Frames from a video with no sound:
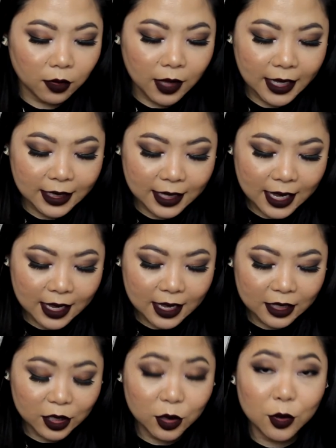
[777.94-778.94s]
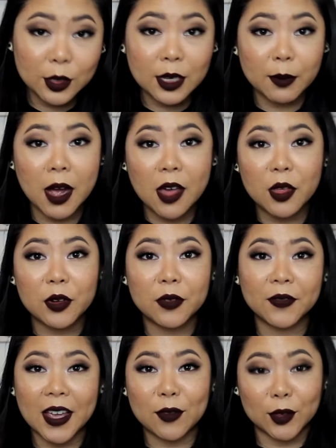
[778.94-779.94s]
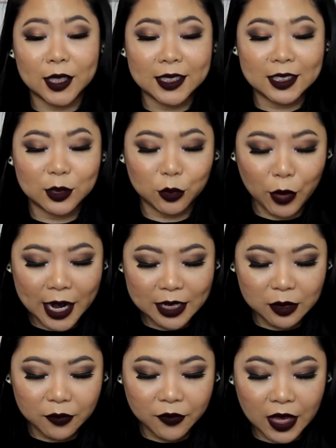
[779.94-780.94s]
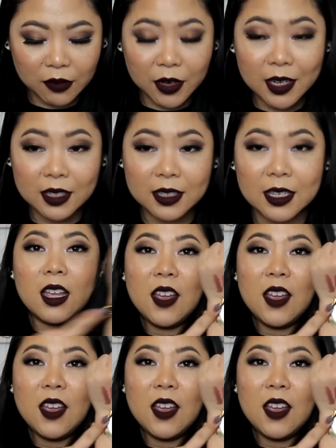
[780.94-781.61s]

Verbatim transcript: let's get into some other favorites, random favorites.